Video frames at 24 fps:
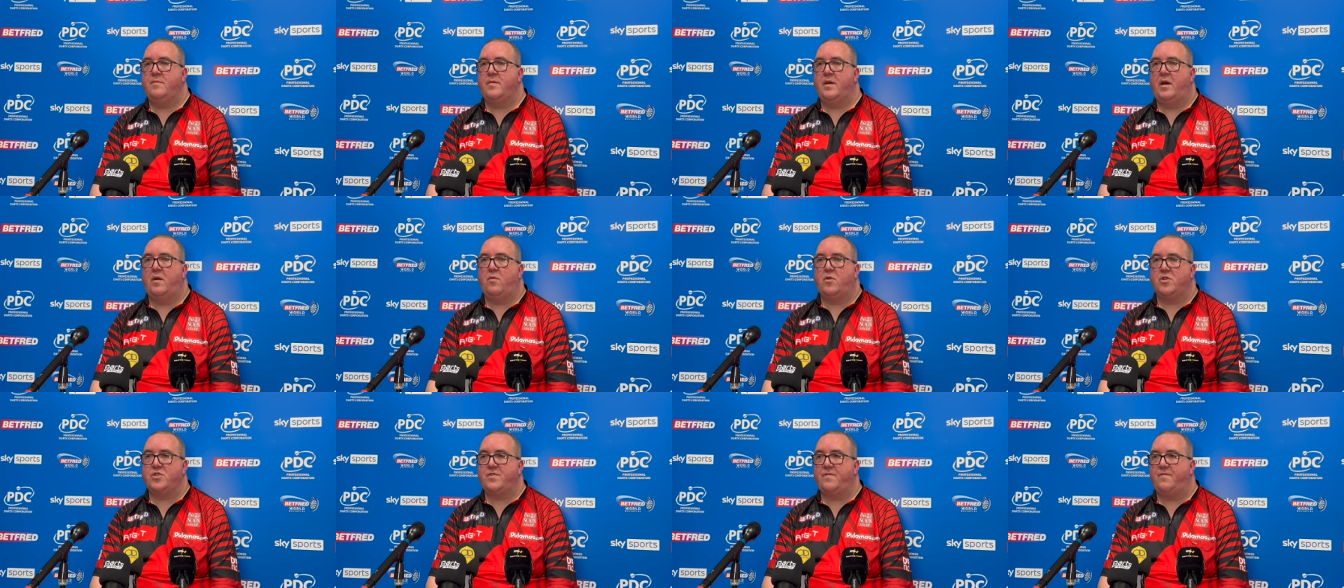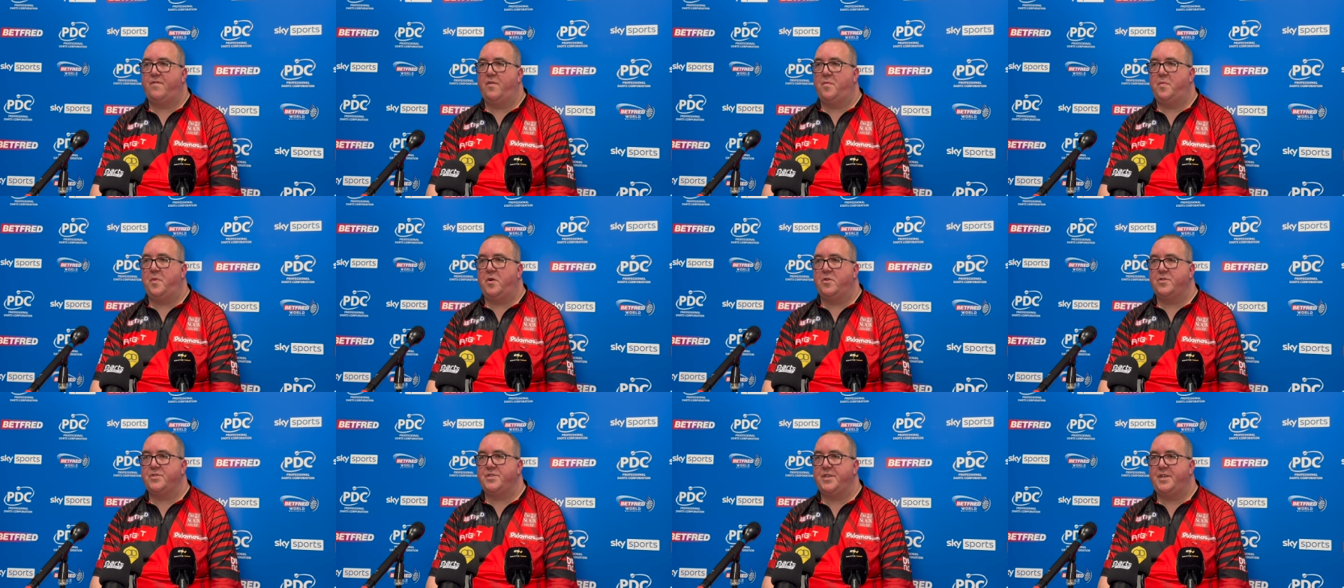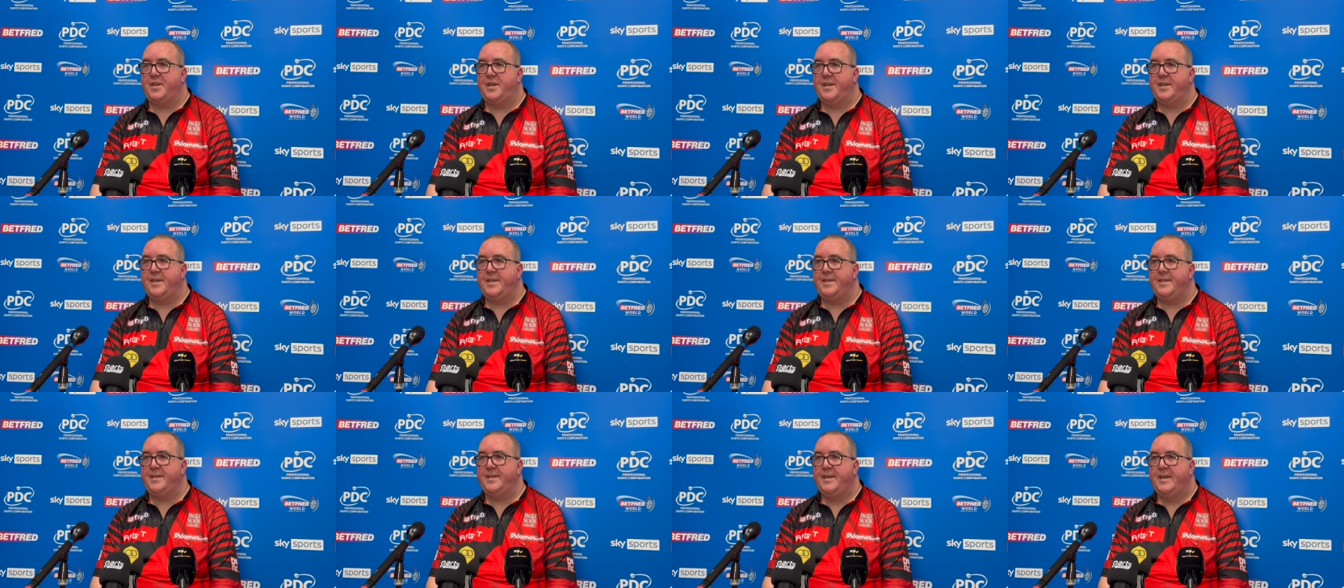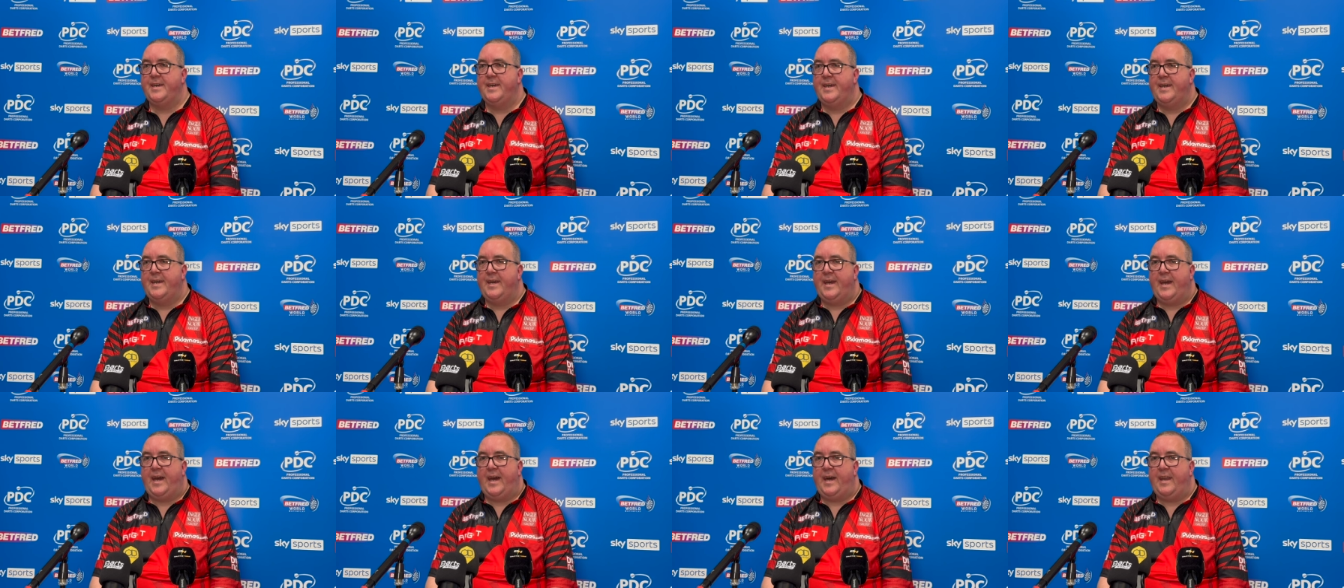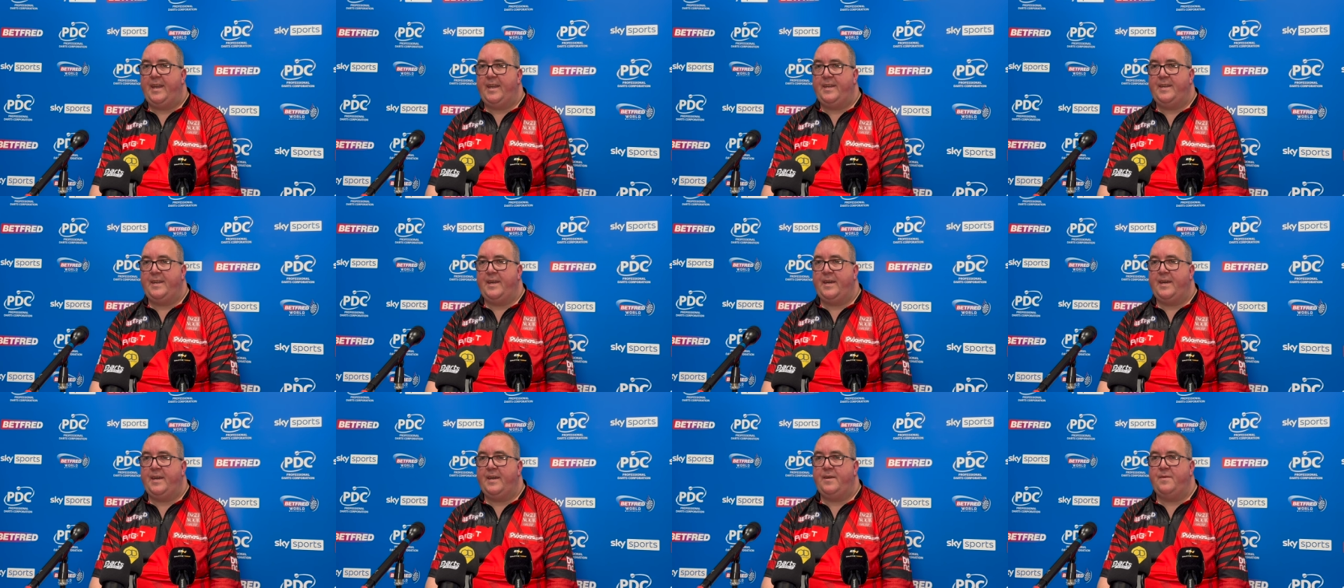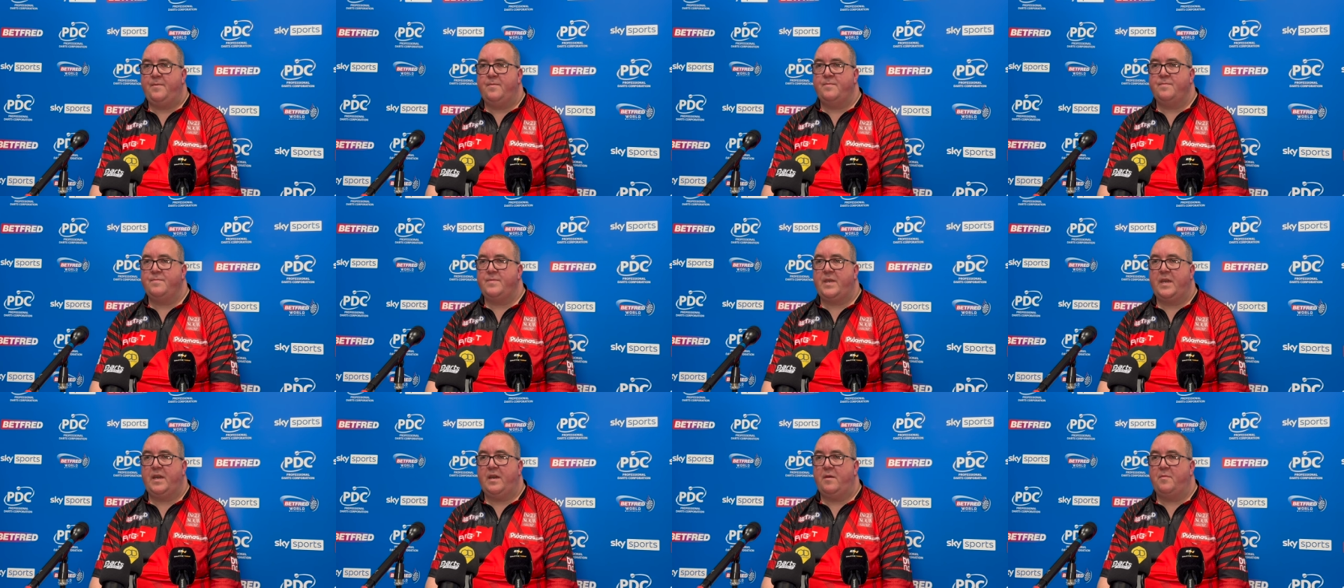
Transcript: I'll watch the football tonight, and yeah,